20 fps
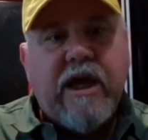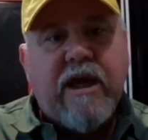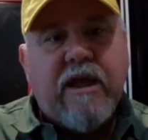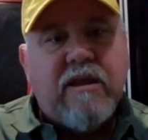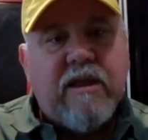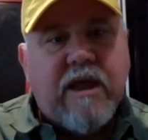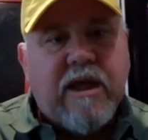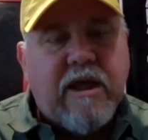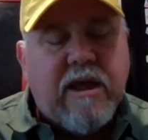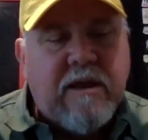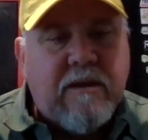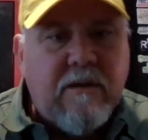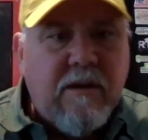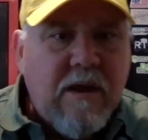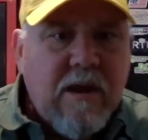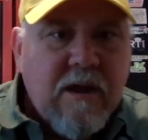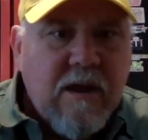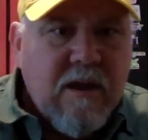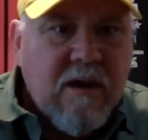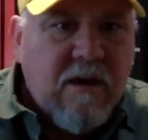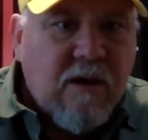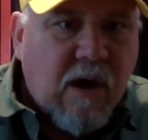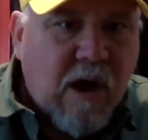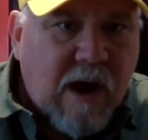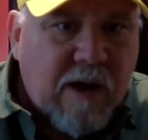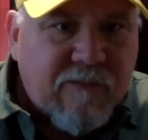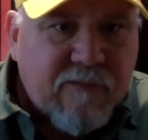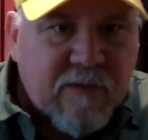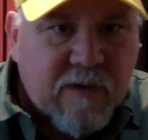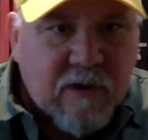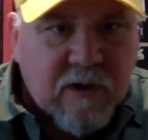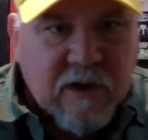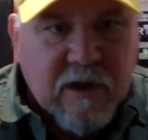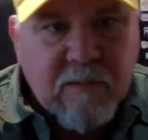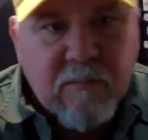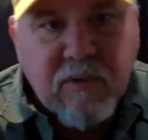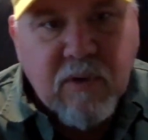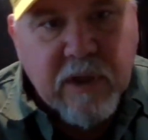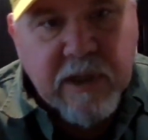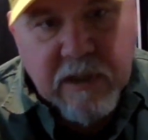and they offer
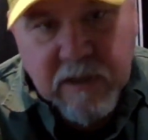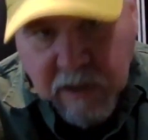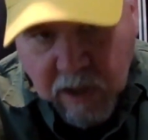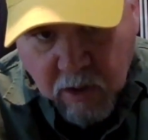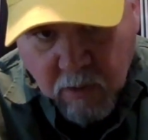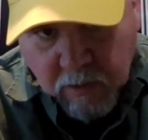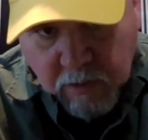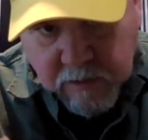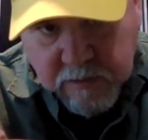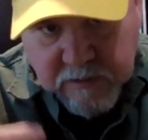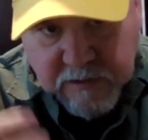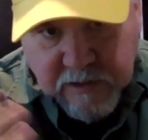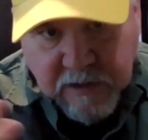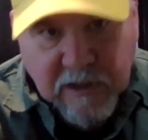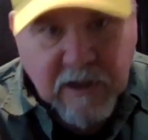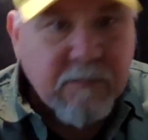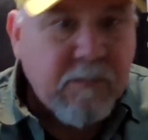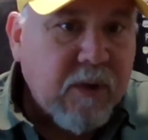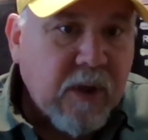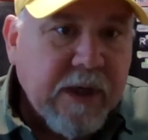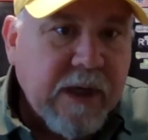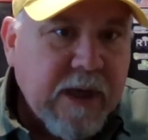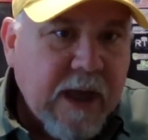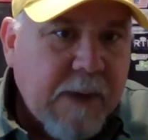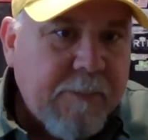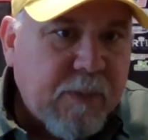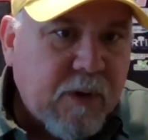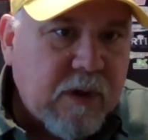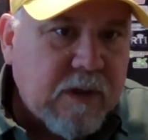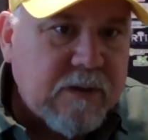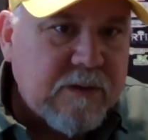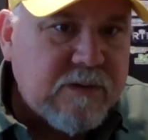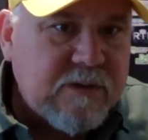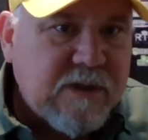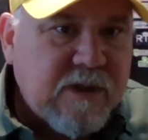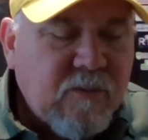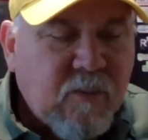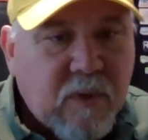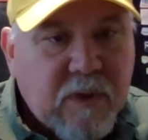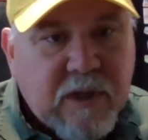complete lowers and complete uppers.
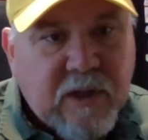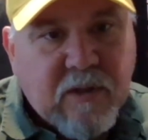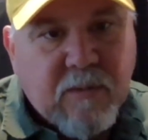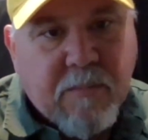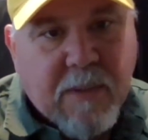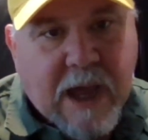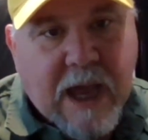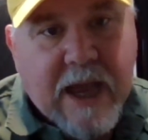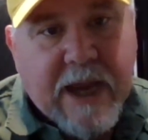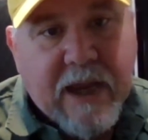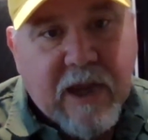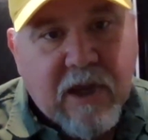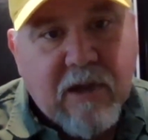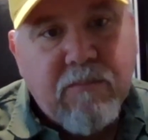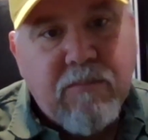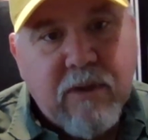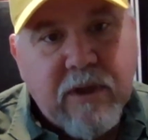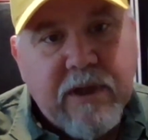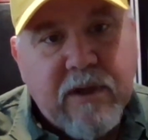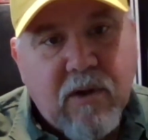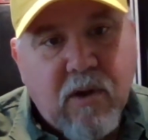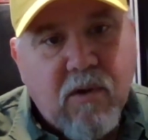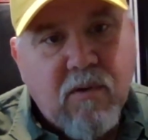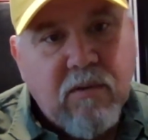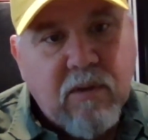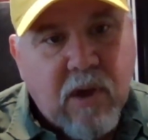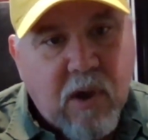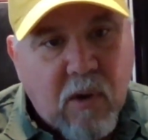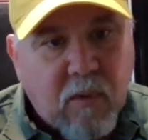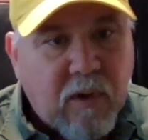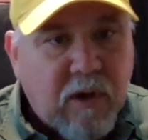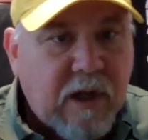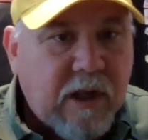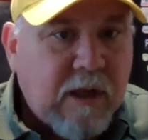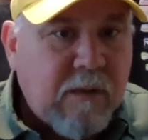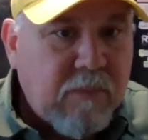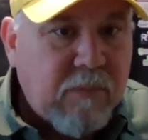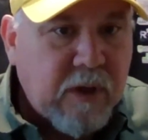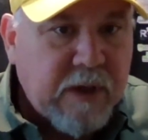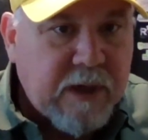And when you buy a complete lower and a
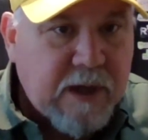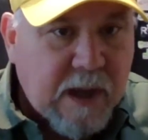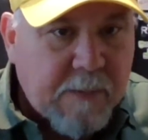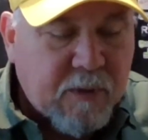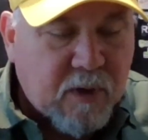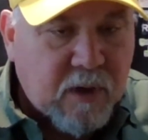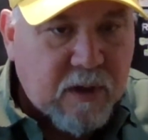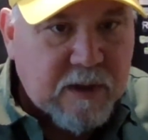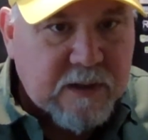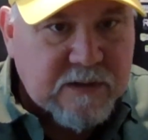complete upper